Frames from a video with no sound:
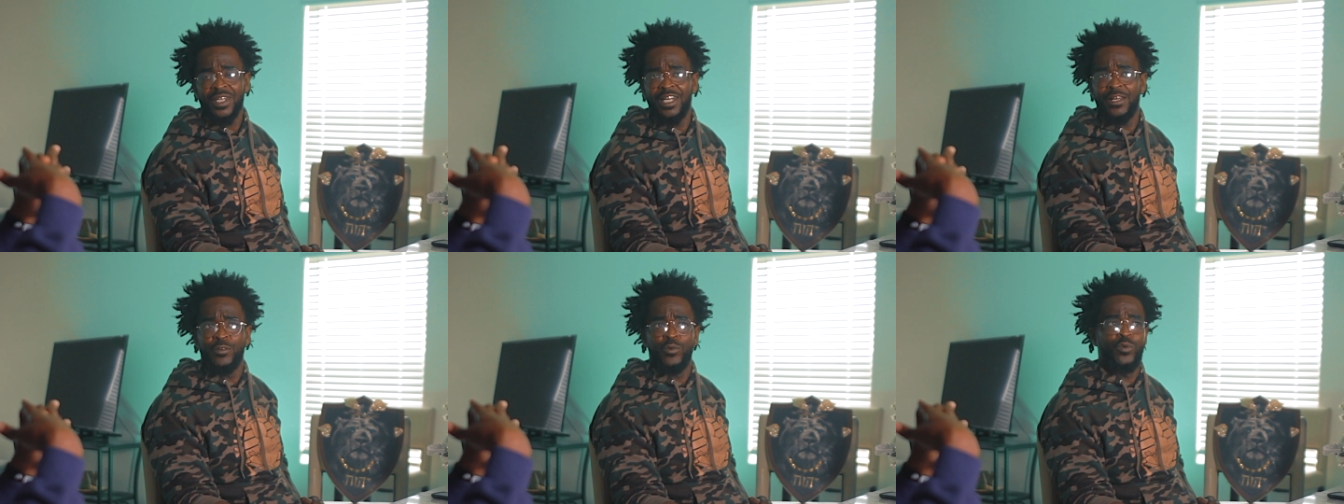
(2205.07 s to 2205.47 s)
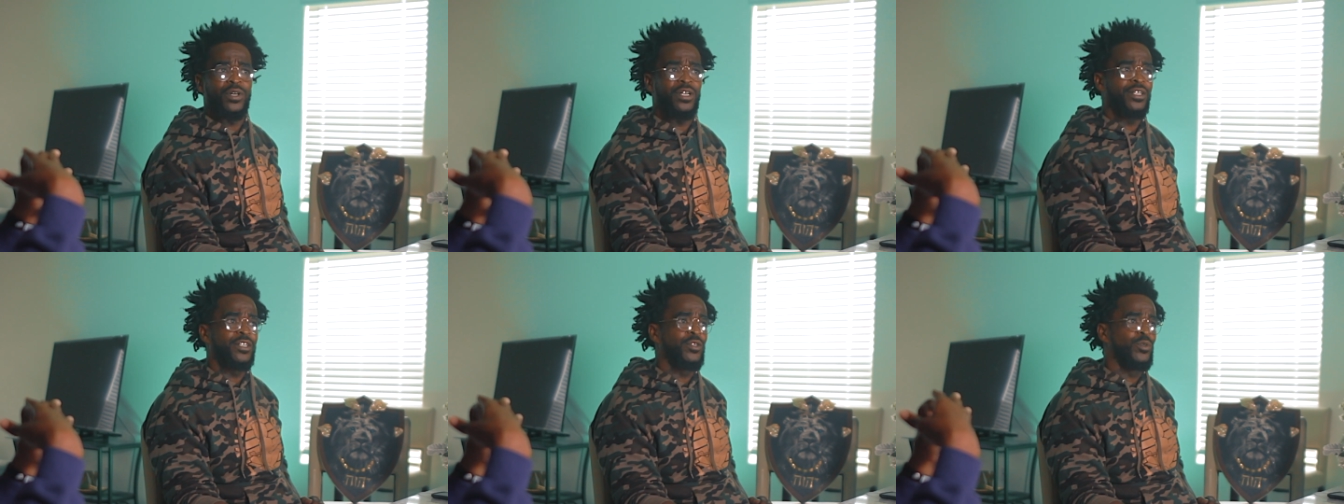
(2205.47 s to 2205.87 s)
if you
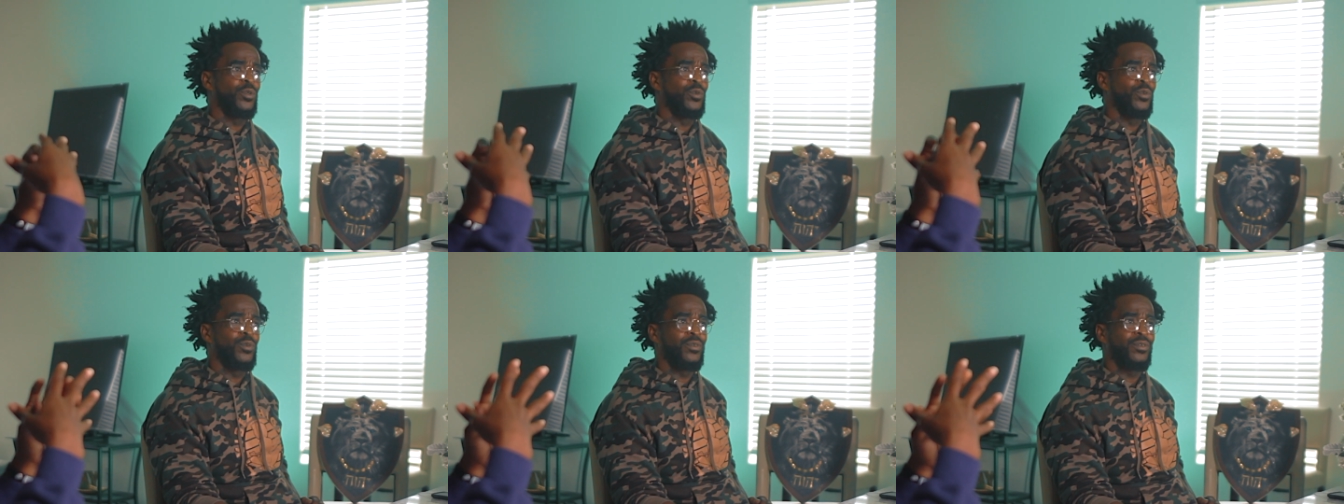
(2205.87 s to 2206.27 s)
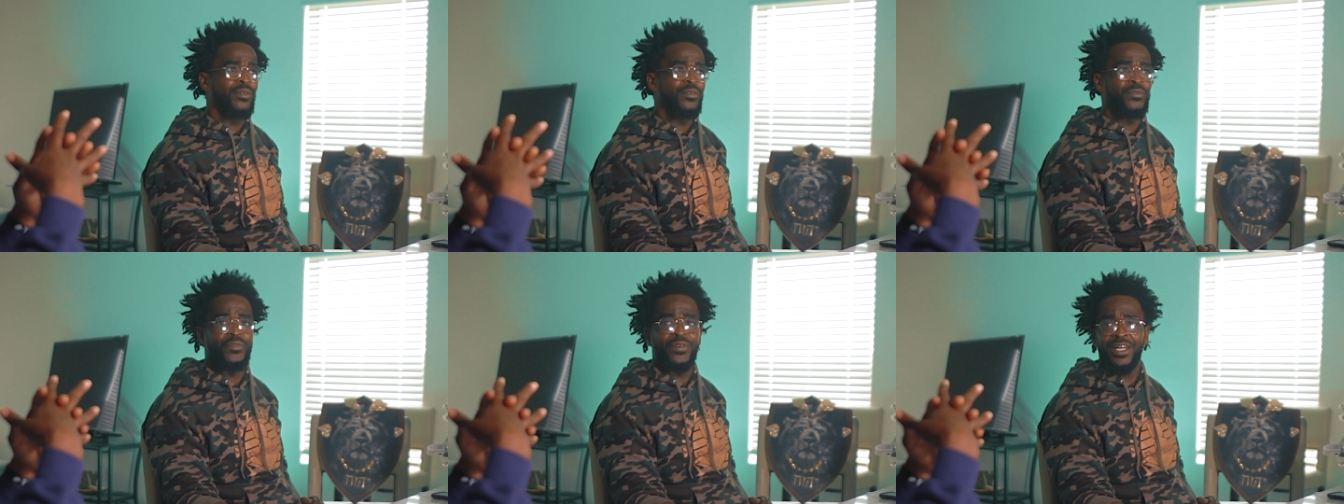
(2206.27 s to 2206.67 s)
want to do
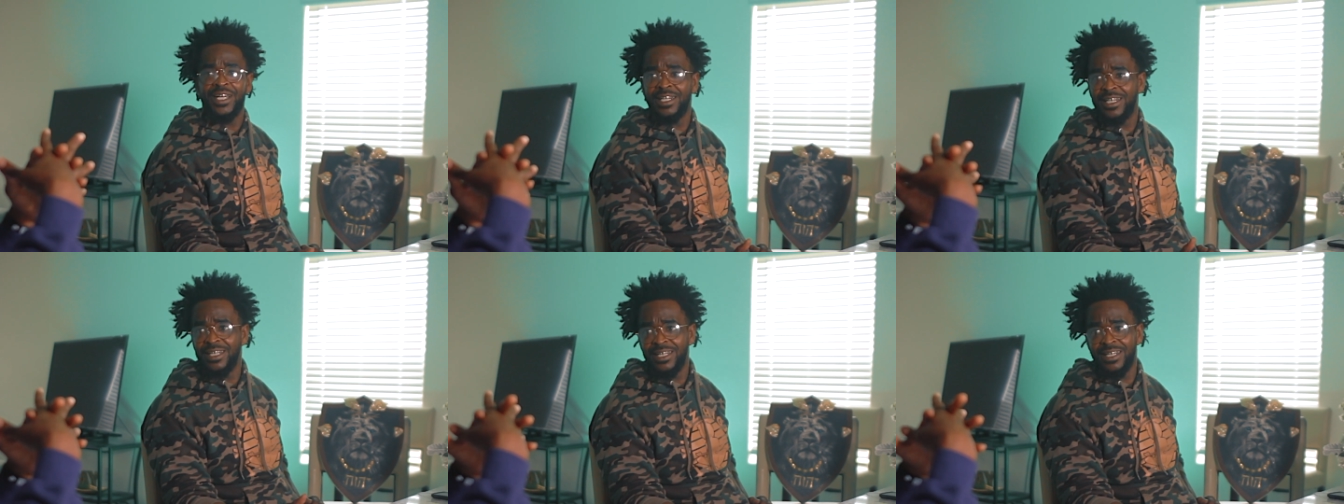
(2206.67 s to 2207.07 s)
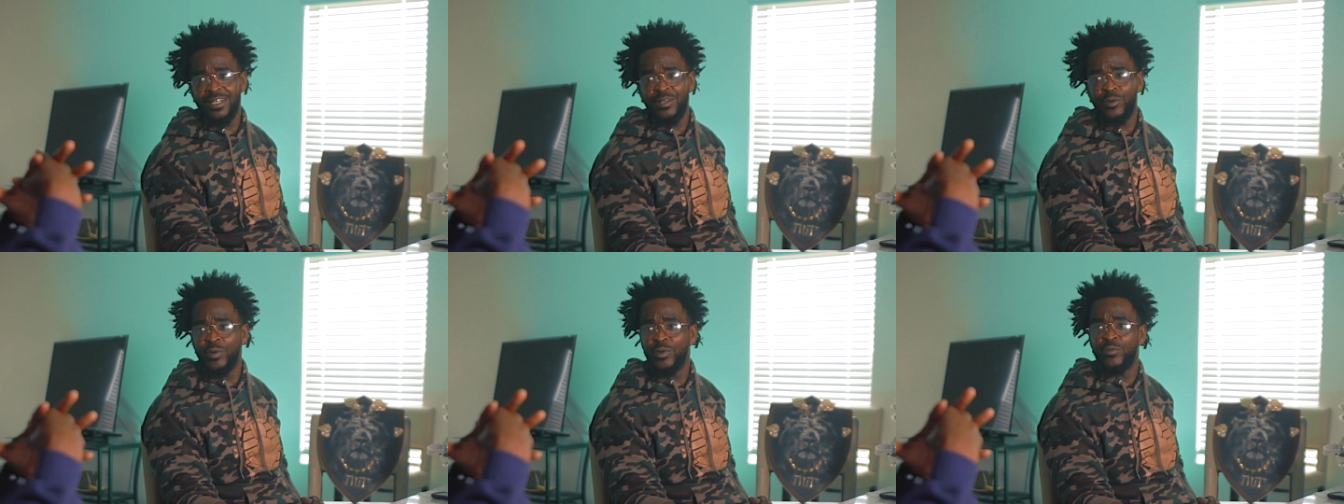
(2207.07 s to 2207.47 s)

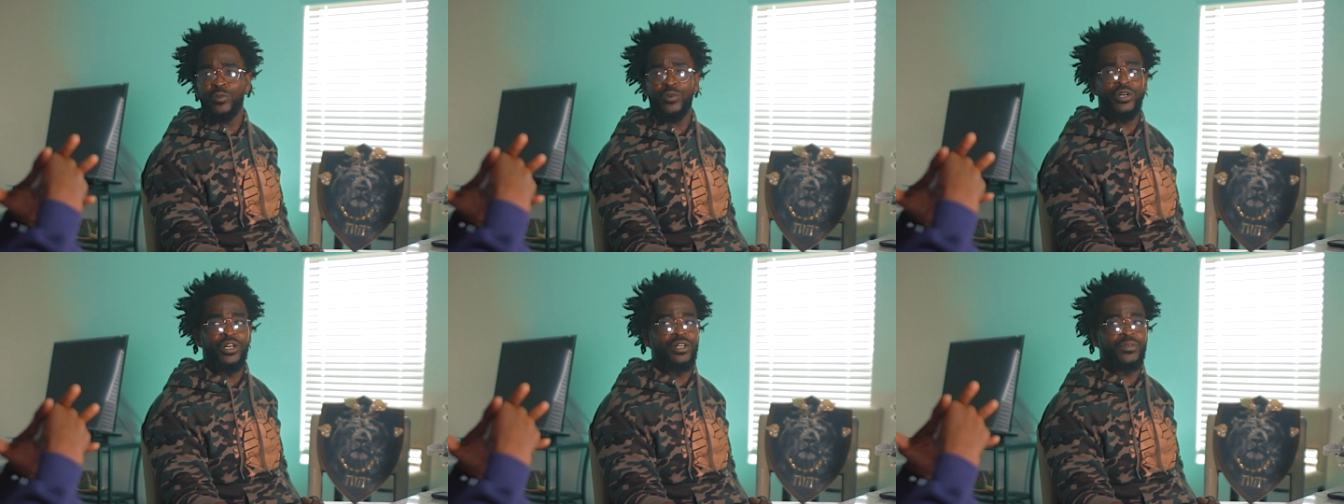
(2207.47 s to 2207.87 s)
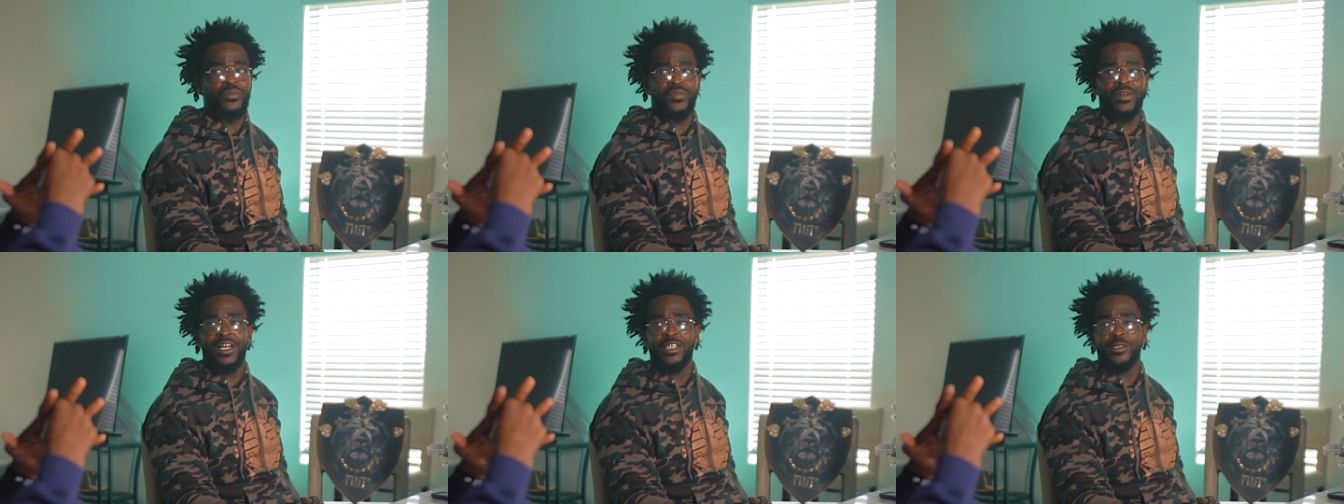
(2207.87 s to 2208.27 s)
vending, we real
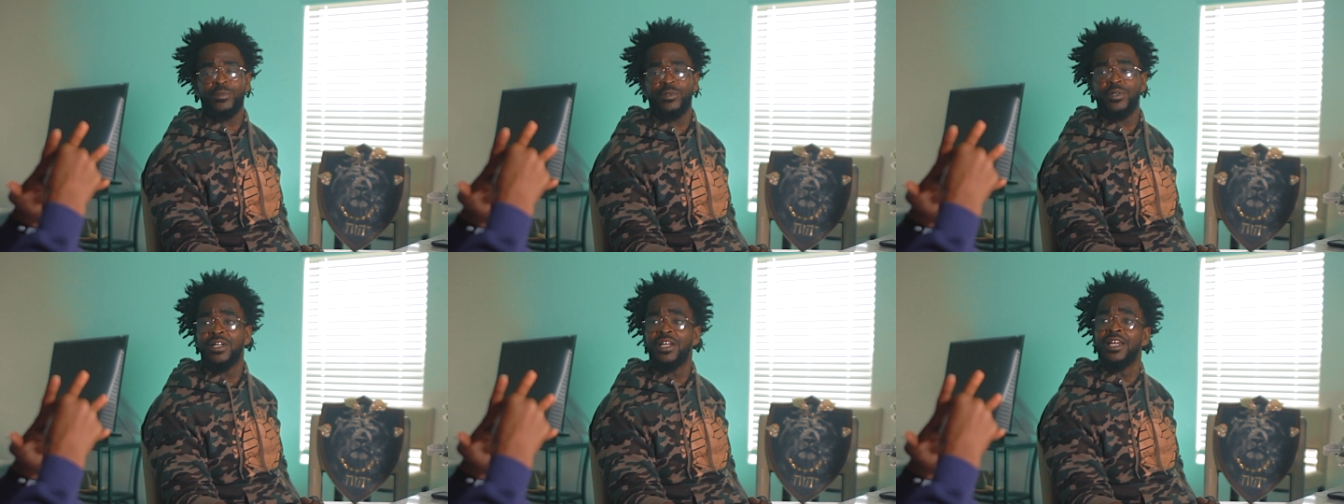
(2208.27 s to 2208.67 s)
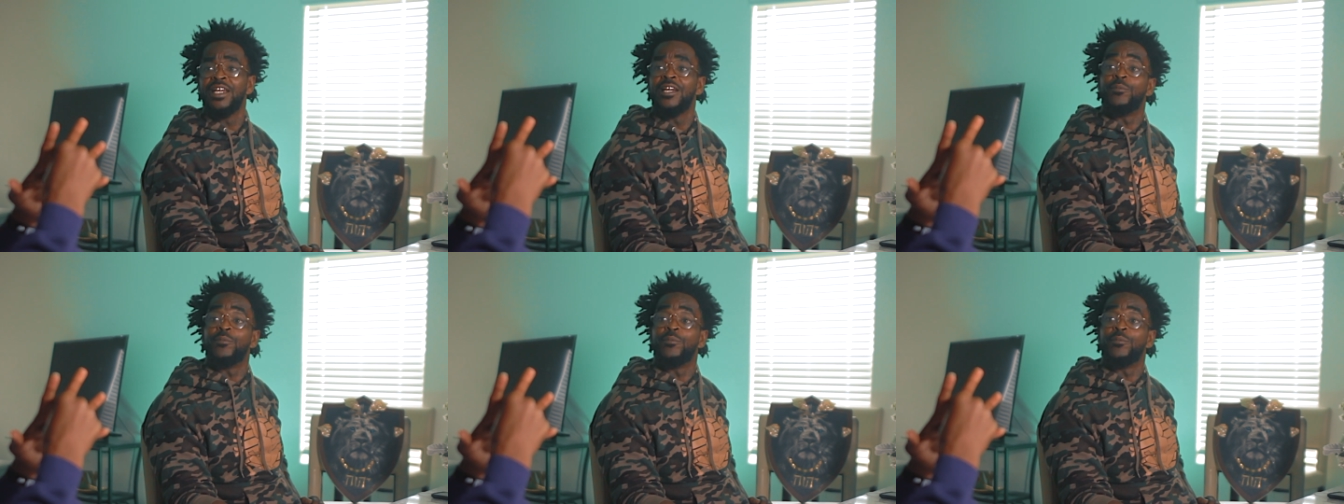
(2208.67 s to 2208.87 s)
flexible.